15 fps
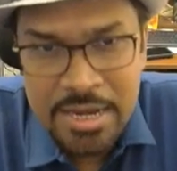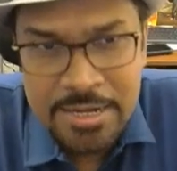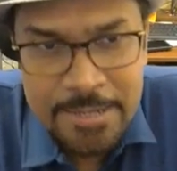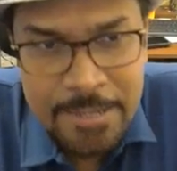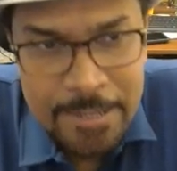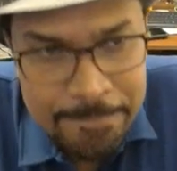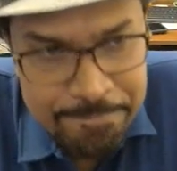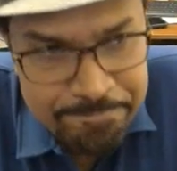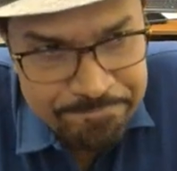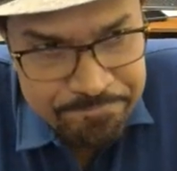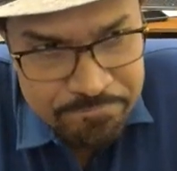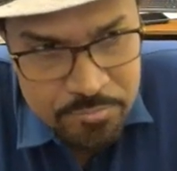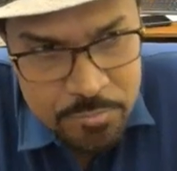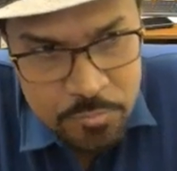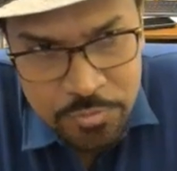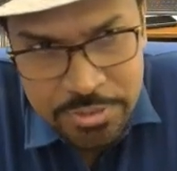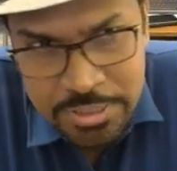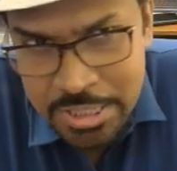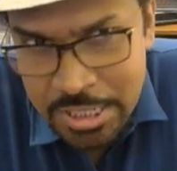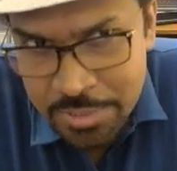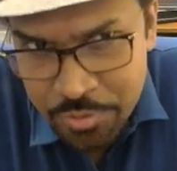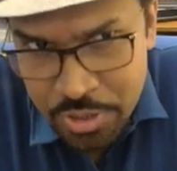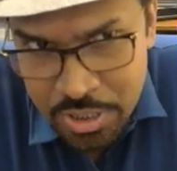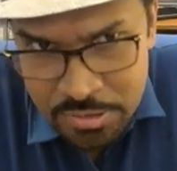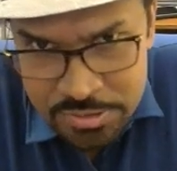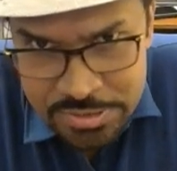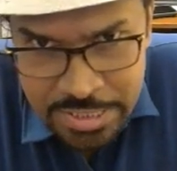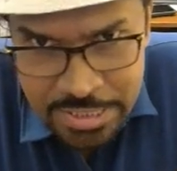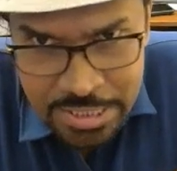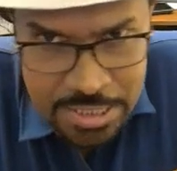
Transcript: um, within help, you can also get help